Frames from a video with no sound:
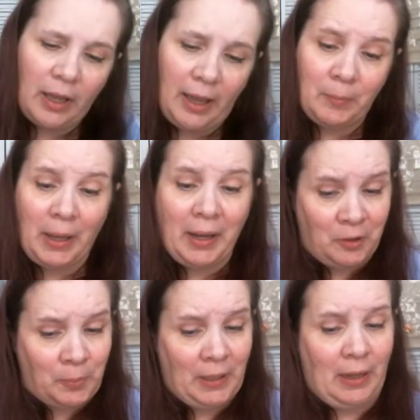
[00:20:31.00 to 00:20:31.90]
and my
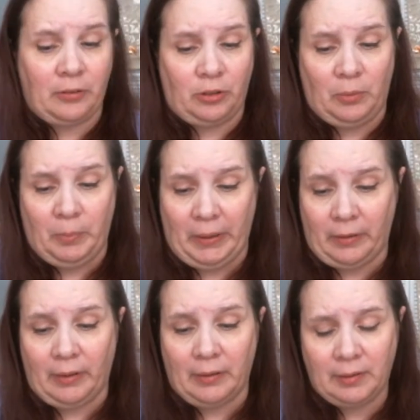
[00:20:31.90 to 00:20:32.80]
husband actually picked
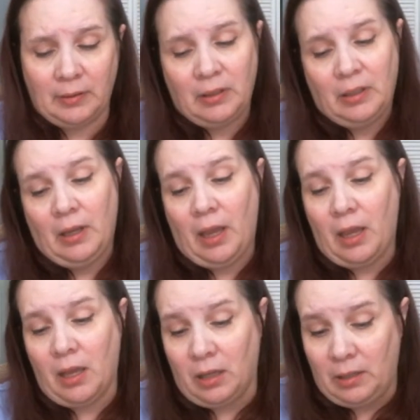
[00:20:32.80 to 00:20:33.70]
this
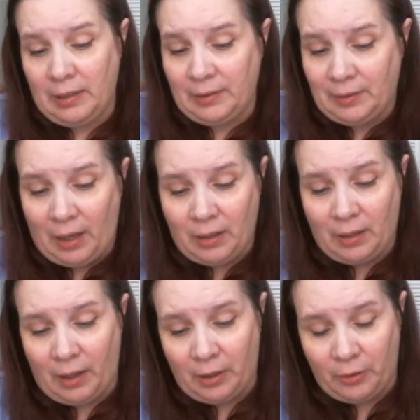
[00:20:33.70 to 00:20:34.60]
and he said and
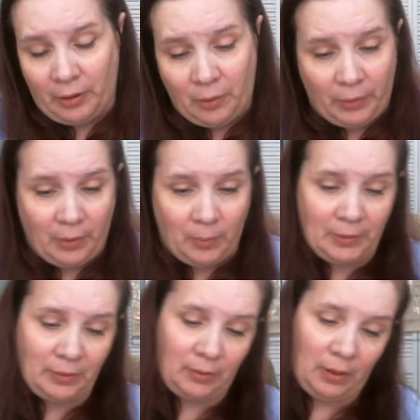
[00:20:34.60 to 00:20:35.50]
i agreed with him
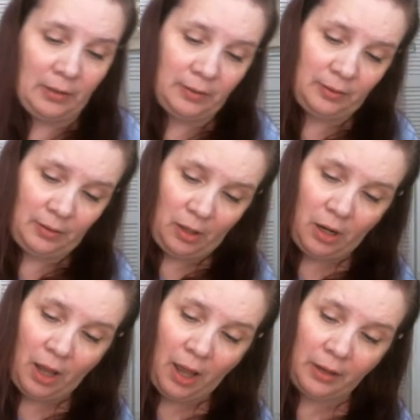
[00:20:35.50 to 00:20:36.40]
it's it's
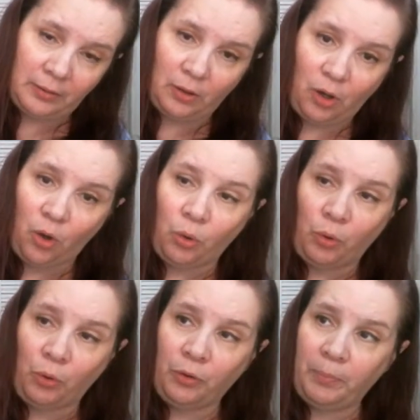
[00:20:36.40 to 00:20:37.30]
not
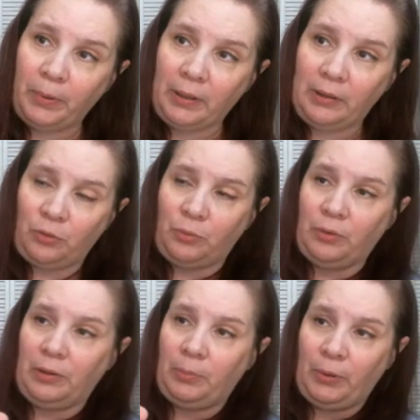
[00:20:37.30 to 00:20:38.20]
old, but it's
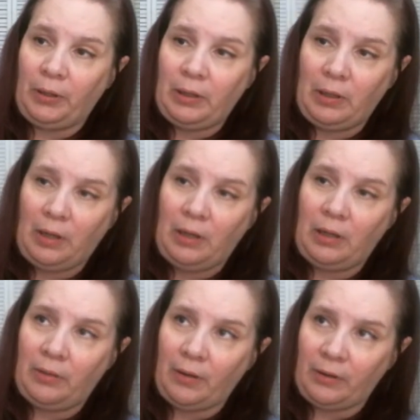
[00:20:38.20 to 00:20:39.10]
really pretty. And he
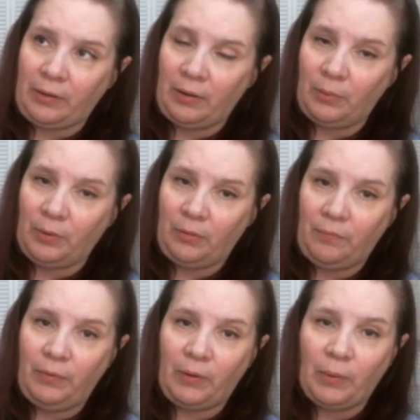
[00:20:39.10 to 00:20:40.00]
thought that it would
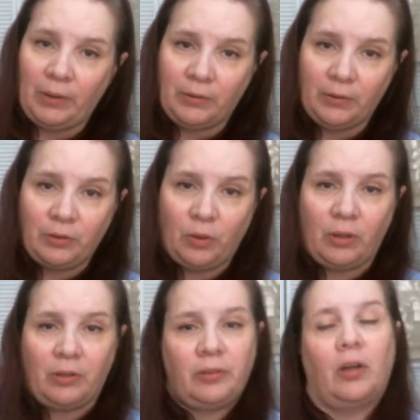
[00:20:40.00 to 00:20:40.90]
fit well in the
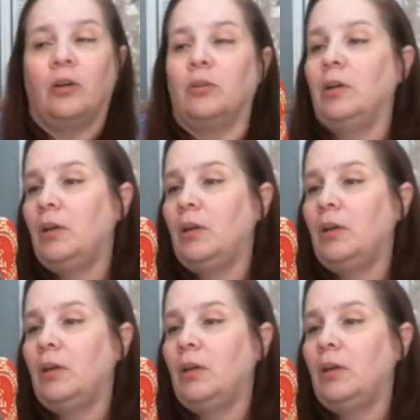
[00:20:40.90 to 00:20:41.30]
store. So